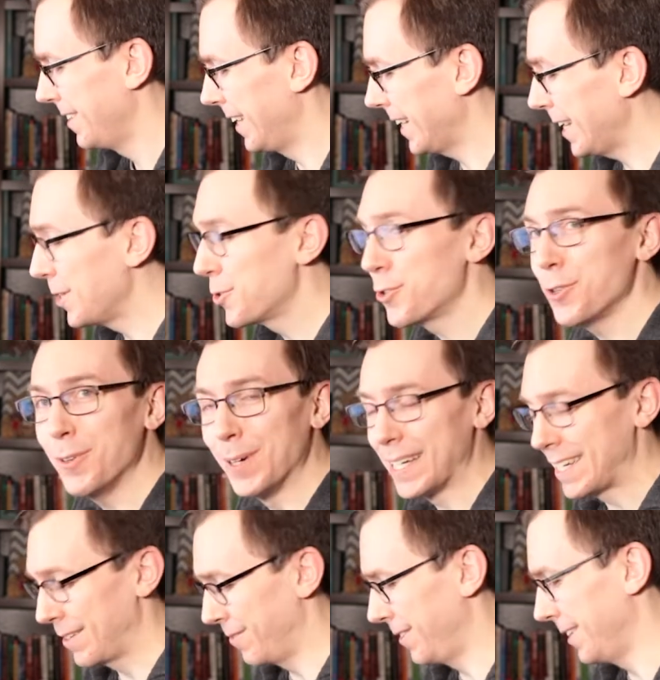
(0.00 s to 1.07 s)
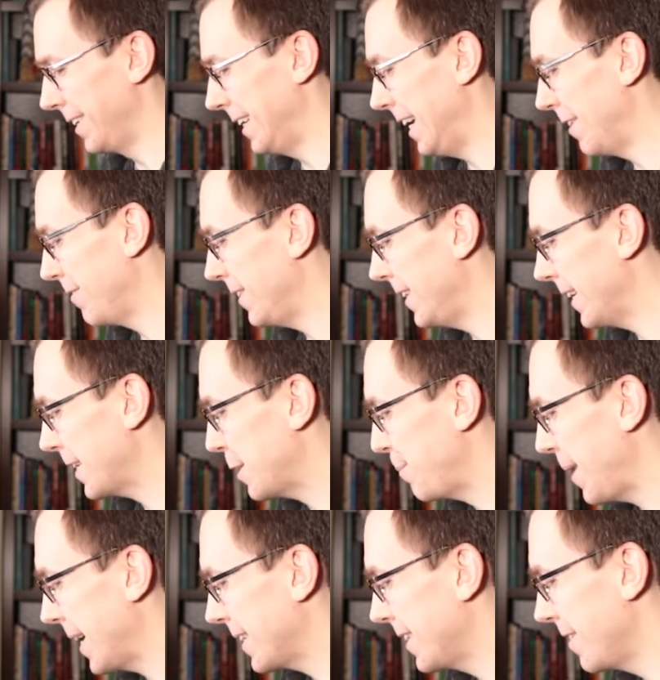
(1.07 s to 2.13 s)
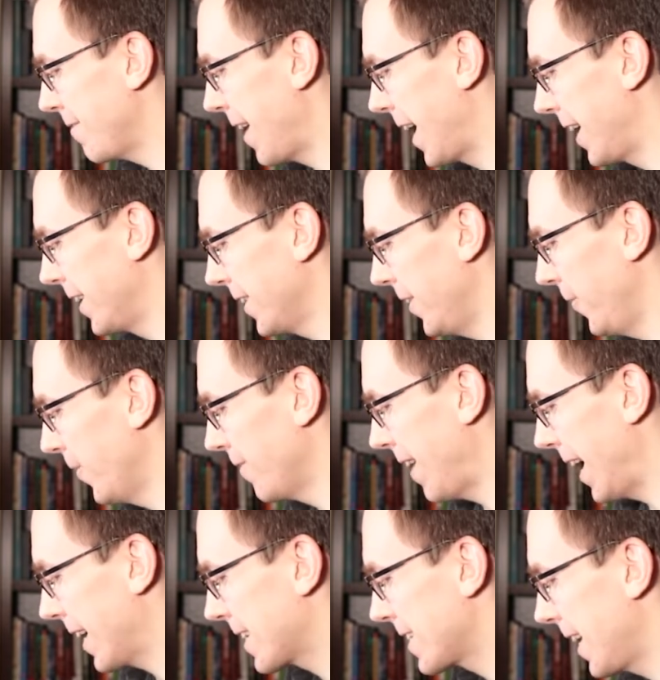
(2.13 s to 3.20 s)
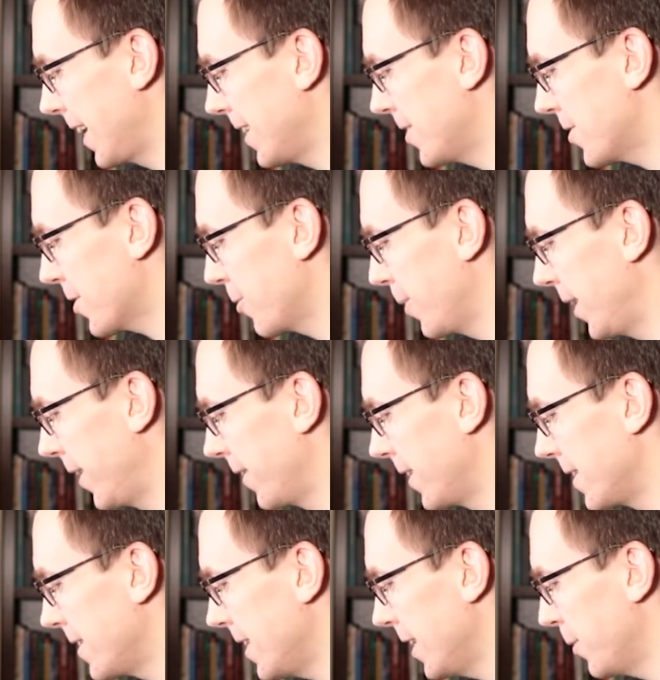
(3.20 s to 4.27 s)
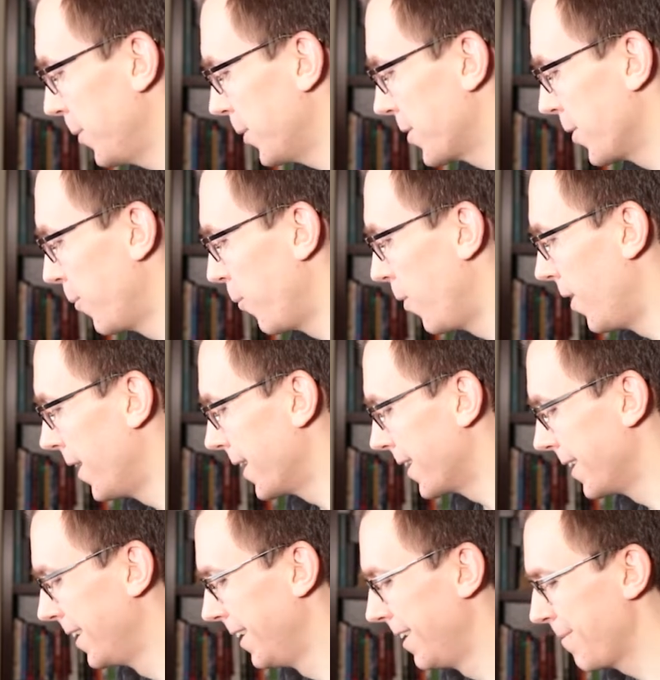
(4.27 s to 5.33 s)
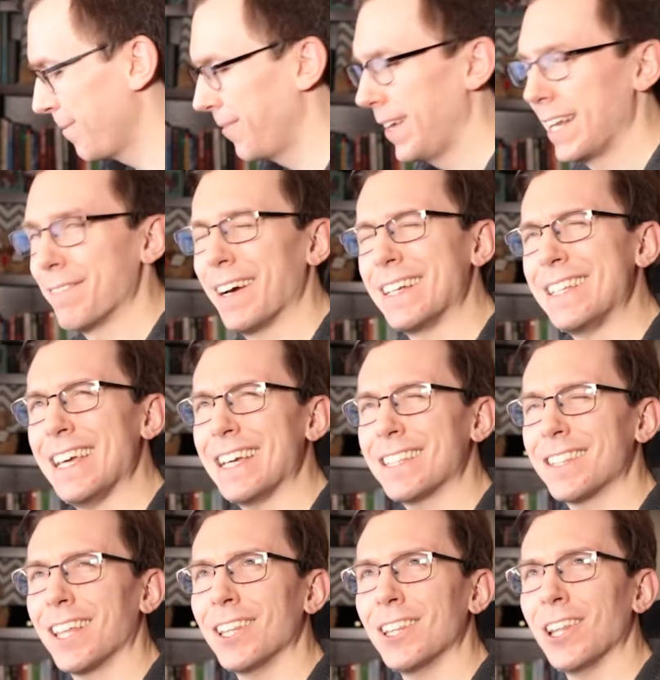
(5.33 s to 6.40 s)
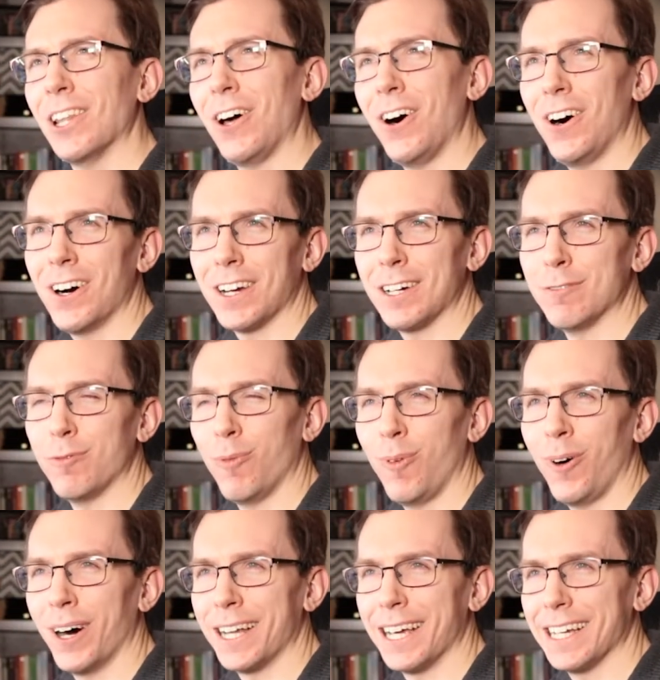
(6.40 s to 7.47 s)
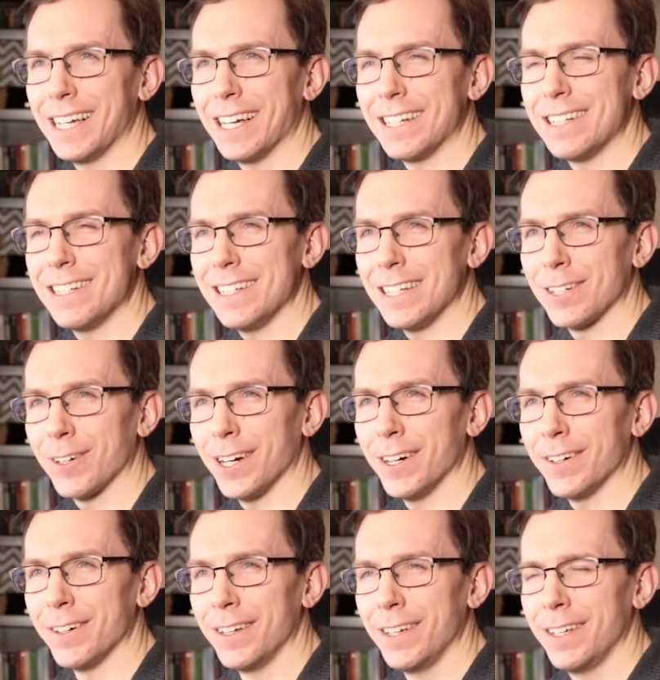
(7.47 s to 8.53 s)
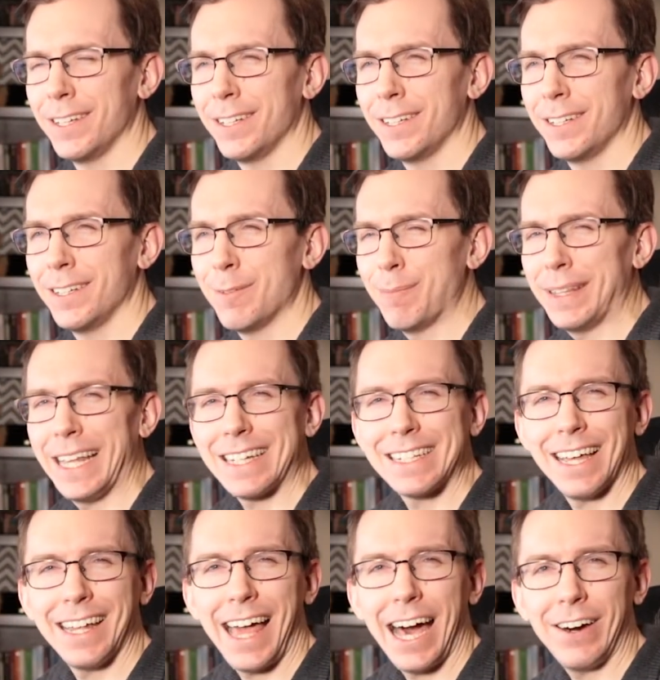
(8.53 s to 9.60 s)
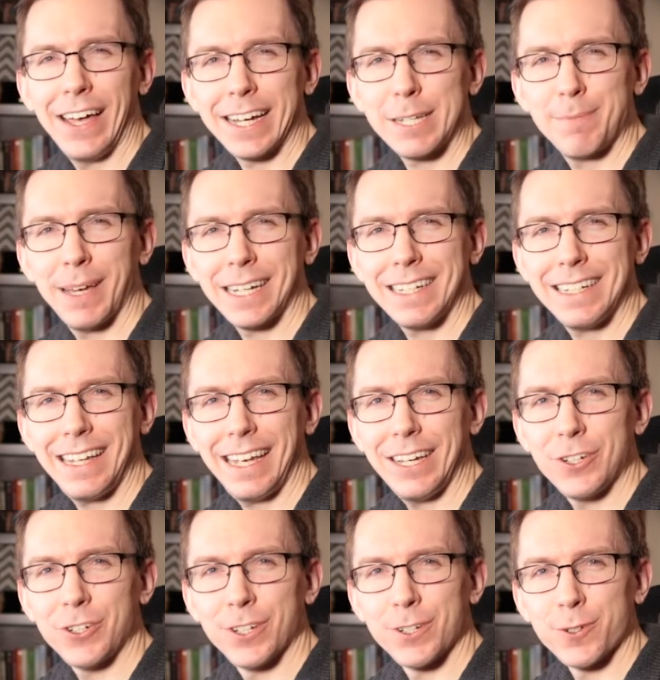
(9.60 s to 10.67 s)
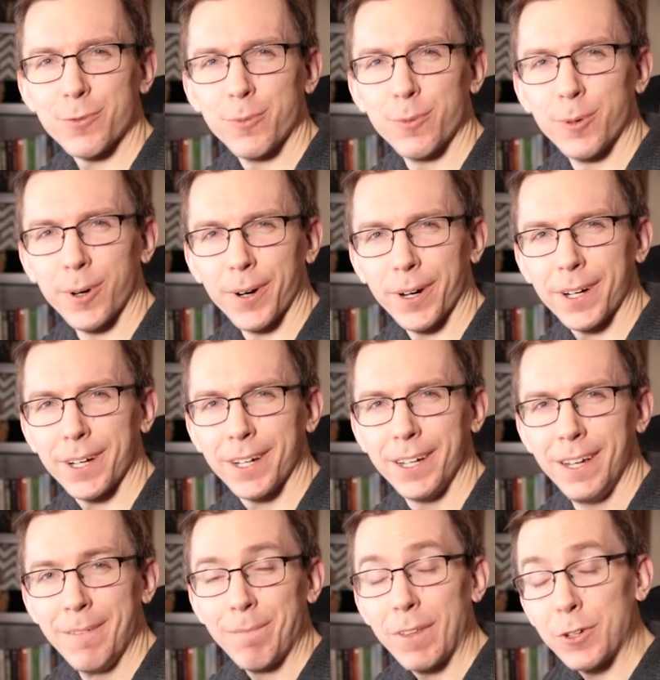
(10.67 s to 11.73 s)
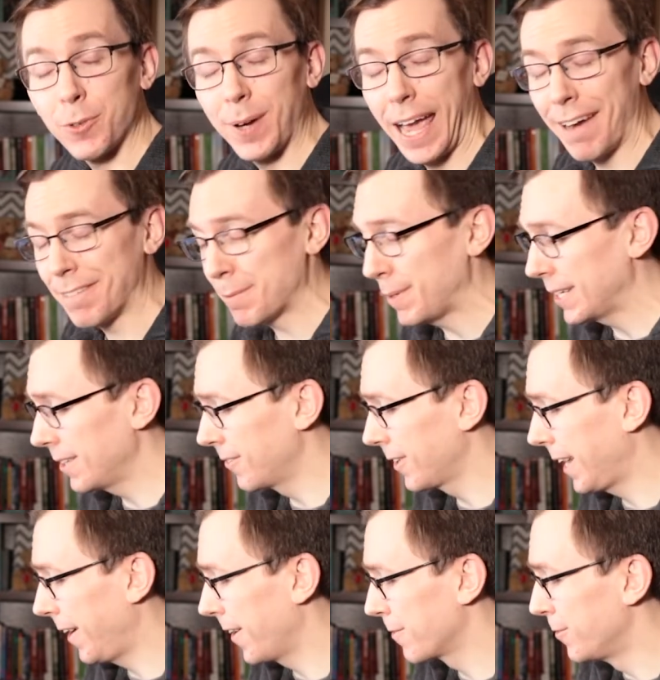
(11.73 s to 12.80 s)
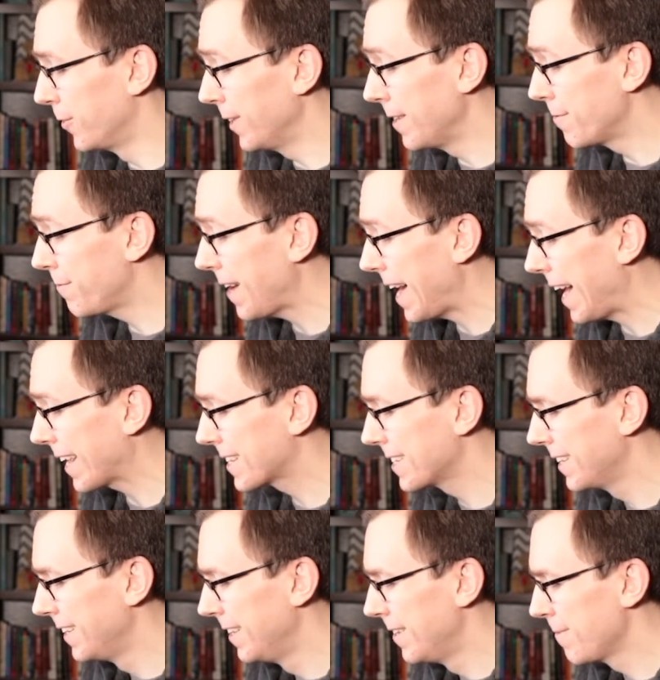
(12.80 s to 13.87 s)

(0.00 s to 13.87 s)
like intuitively, if the expected value of xi squared is equal to 1, then if I take the log of 1, I get 0. But that's not how expectations work. So we have to be a little careful. In fact,